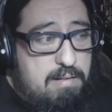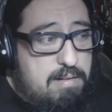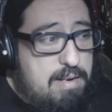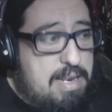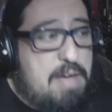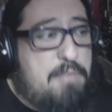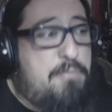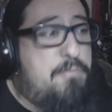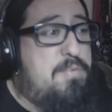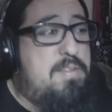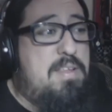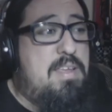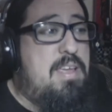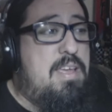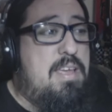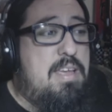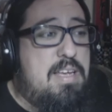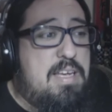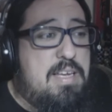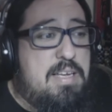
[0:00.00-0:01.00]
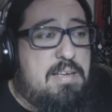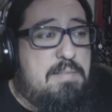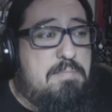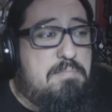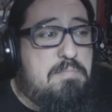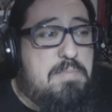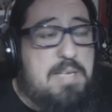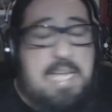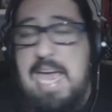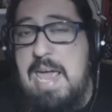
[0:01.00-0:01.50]
lefty
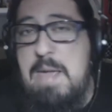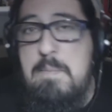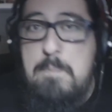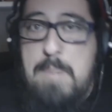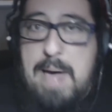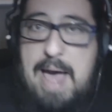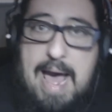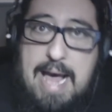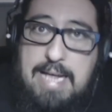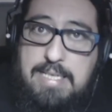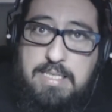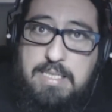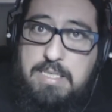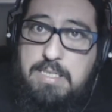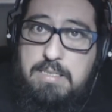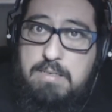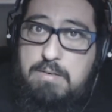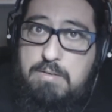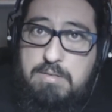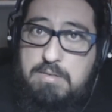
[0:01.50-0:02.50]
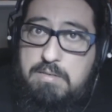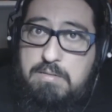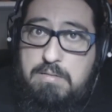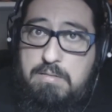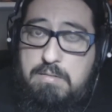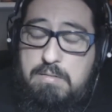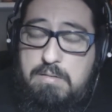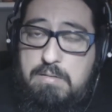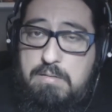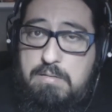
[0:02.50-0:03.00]
game pads
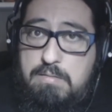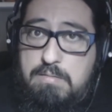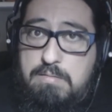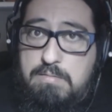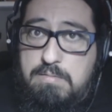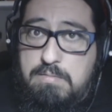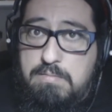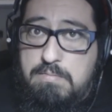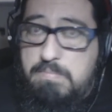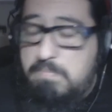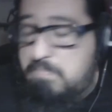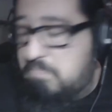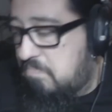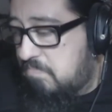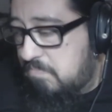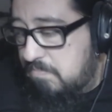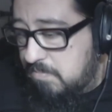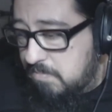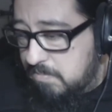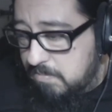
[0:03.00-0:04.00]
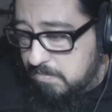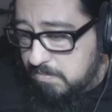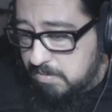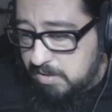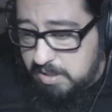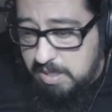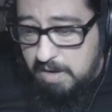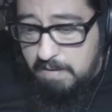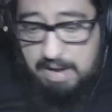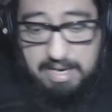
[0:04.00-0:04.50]
or
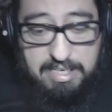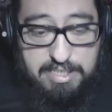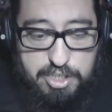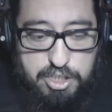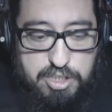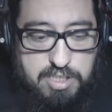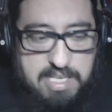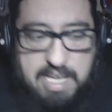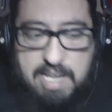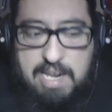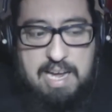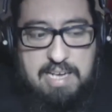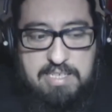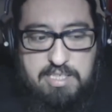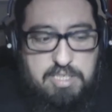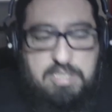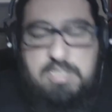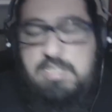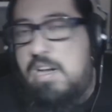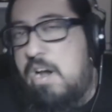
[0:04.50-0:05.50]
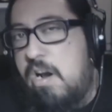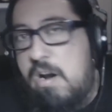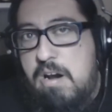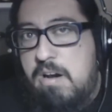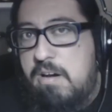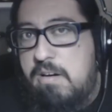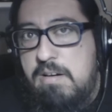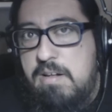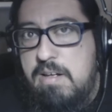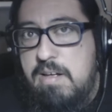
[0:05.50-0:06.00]
stuff. I just
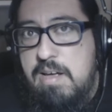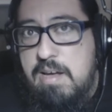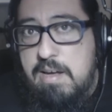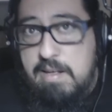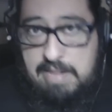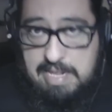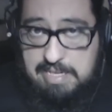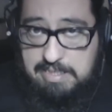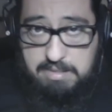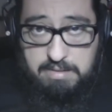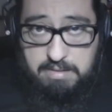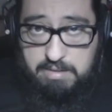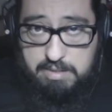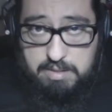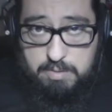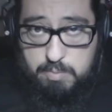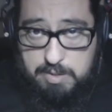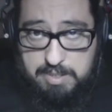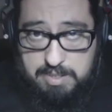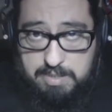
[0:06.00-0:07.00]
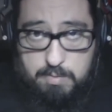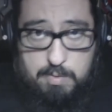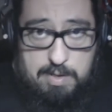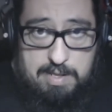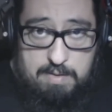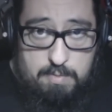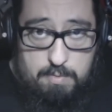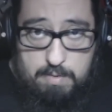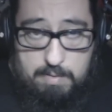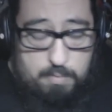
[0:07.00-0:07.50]
learned, and that just was the
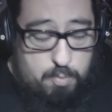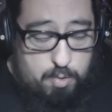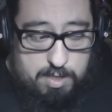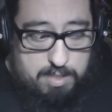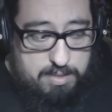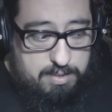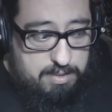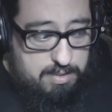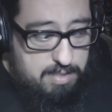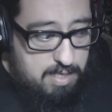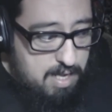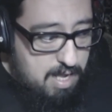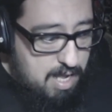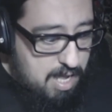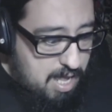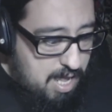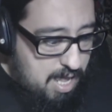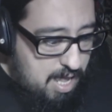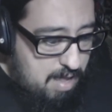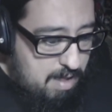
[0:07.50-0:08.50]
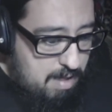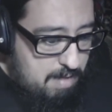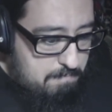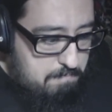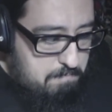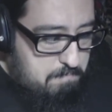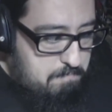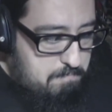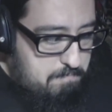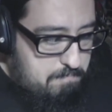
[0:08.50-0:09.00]
way that it was.
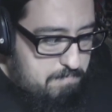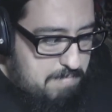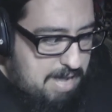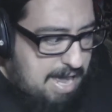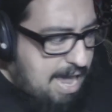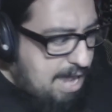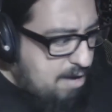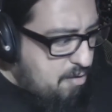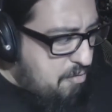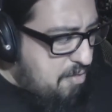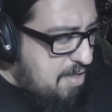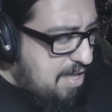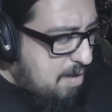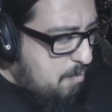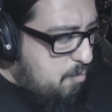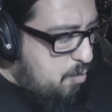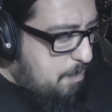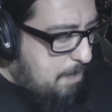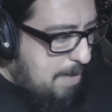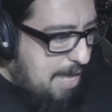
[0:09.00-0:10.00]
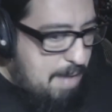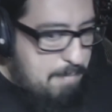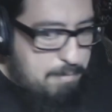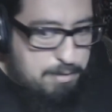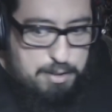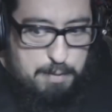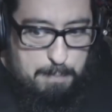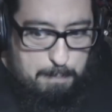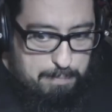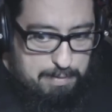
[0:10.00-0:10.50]
I don't think I would be
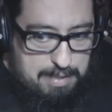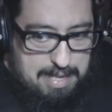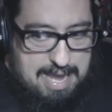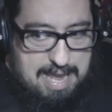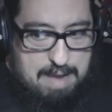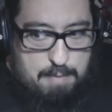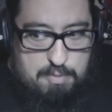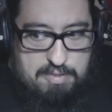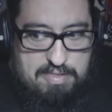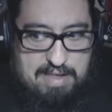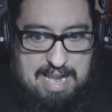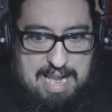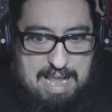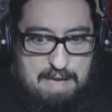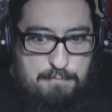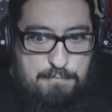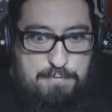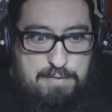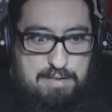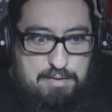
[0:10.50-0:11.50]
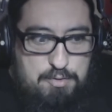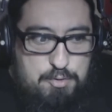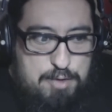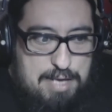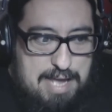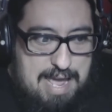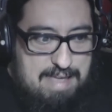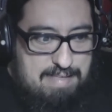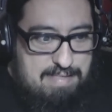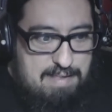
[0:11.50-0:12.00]
able to play with a lefty
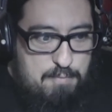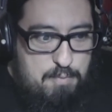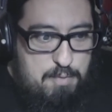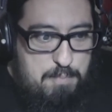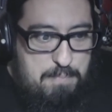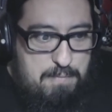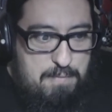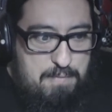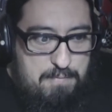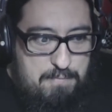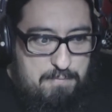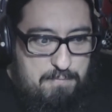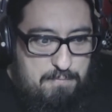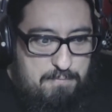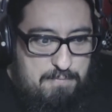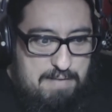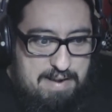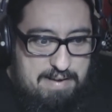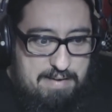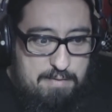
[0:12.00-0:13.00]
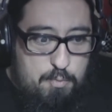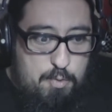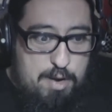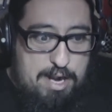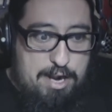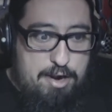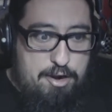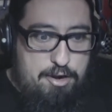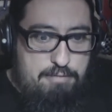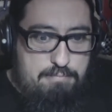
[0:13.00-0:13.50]
today. That would be very
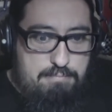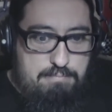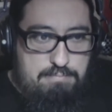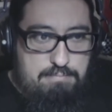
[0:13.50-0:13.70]
weird.